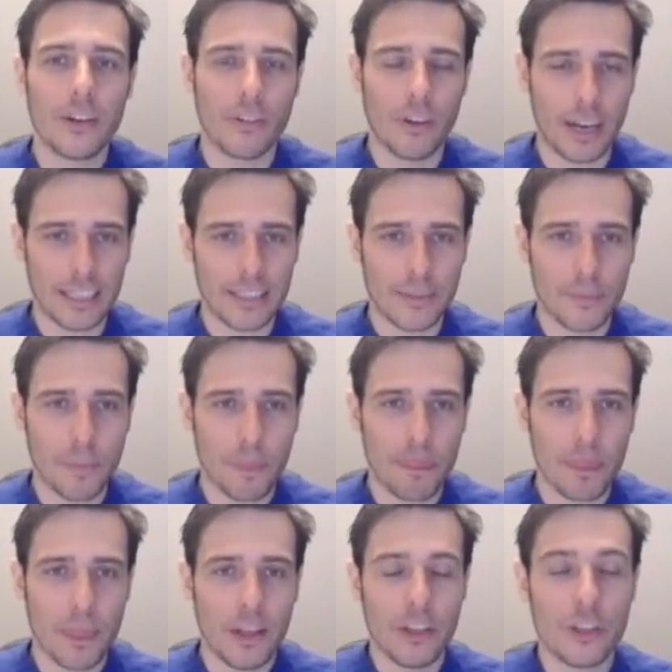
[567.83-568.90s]
Right.
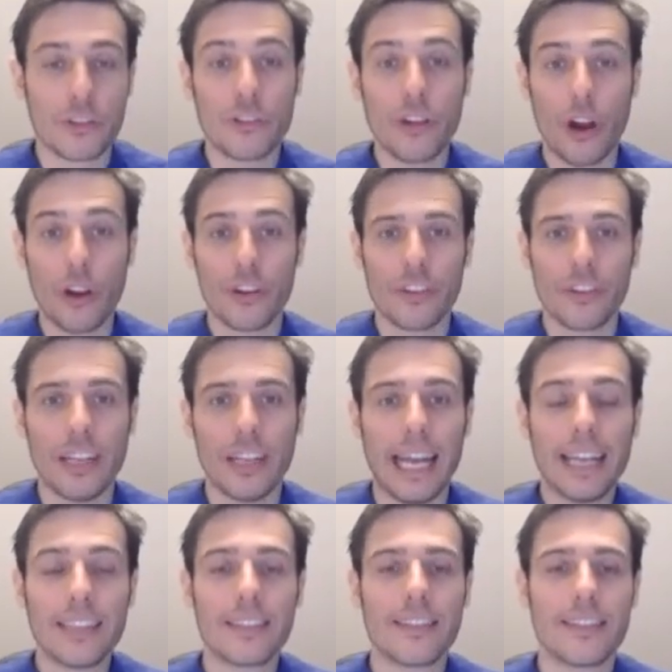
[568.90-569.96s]
So the
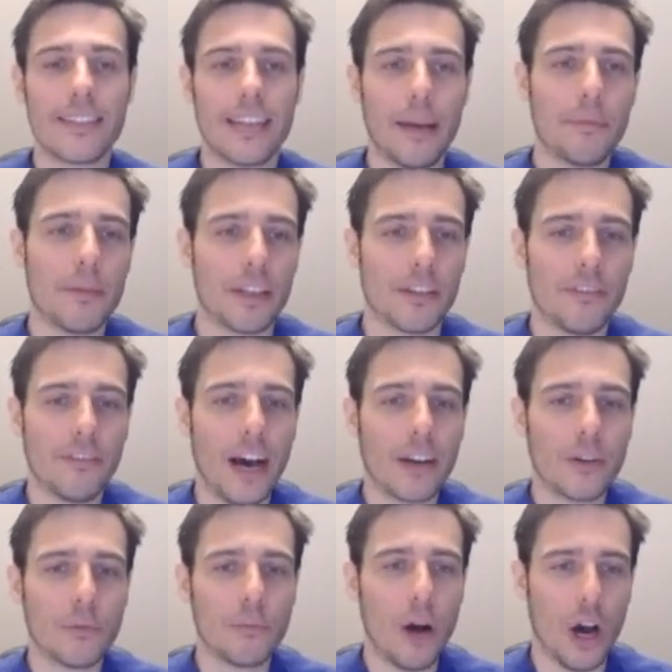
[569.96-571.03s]
next step and the
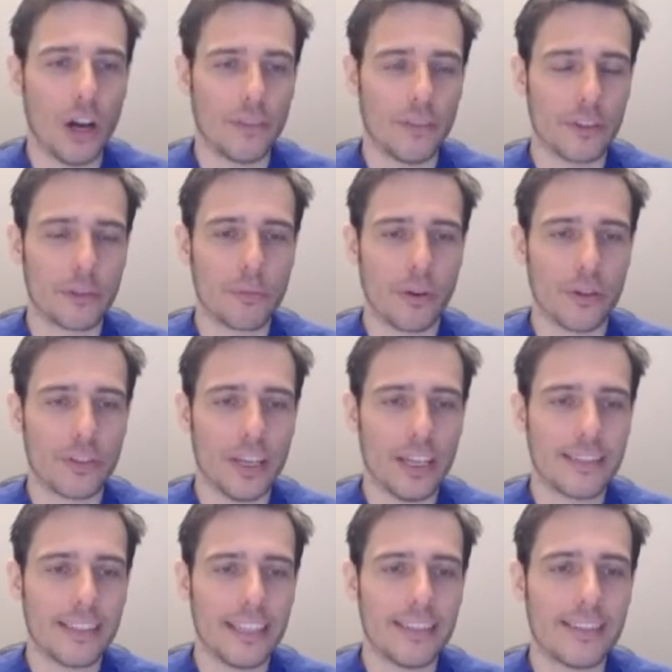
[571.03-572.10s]
final part of this
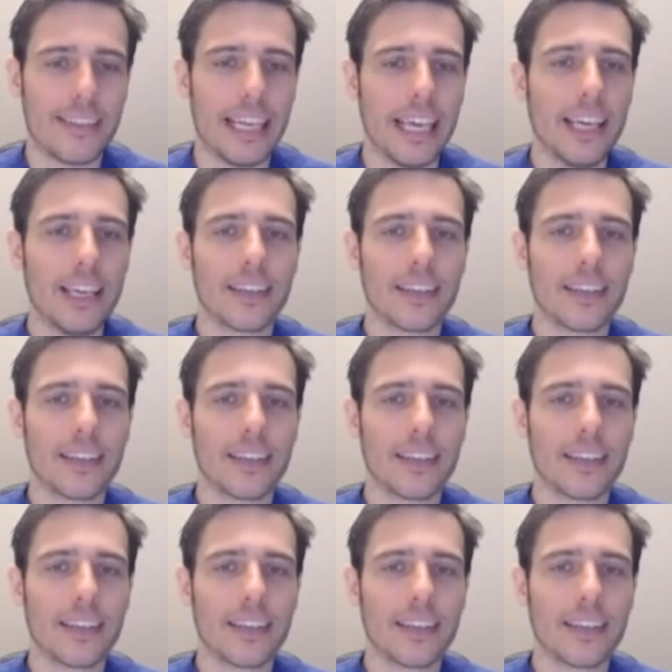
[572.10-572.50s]
process is the